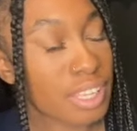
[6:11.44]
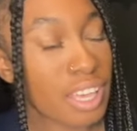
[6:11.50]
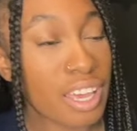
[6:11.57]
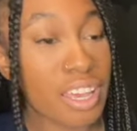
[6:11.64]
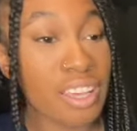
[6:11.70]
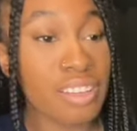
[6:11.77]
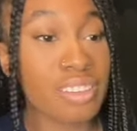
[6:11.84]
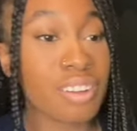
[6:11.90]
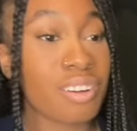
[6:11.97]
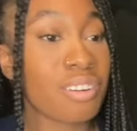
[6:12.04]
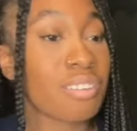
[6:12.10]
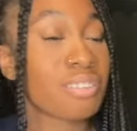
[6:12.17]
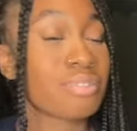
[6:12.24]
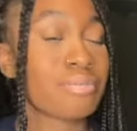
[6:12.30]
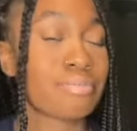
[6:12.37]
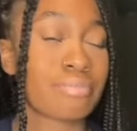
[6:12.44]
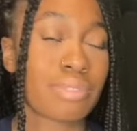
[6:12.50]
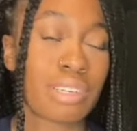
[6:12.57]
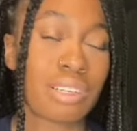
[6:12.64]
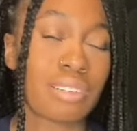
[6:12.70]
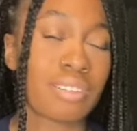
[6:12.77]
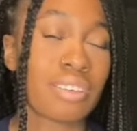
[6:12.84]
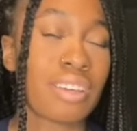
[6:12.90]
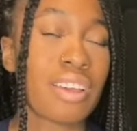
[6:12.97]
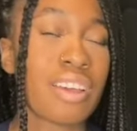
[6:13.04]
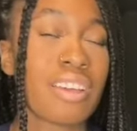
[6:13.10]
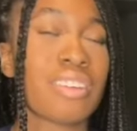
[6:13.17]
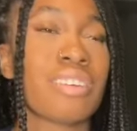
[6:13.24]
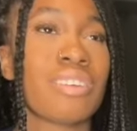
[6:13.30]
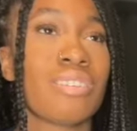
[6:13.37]
Ain't no, bro,
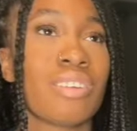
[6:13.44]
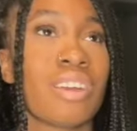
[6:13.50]
ain't no